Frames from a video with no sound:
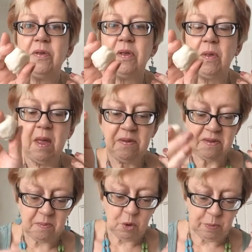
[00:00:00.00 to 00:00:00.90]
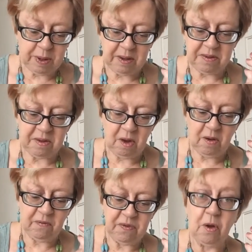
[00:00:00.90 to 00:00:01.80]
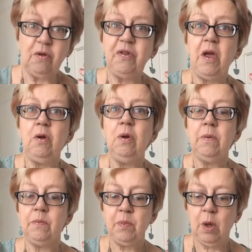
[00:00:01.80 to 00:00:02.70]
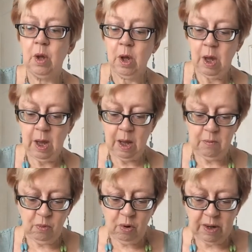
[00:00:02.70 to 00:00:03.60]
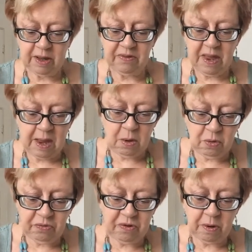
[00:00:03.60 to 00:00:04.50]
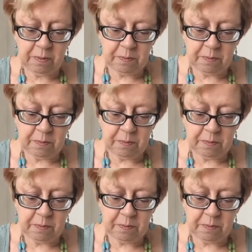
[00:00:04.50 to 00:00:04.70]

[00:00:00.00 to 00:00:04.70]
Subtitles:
So there's a small piece of salt dough. Rolling it out.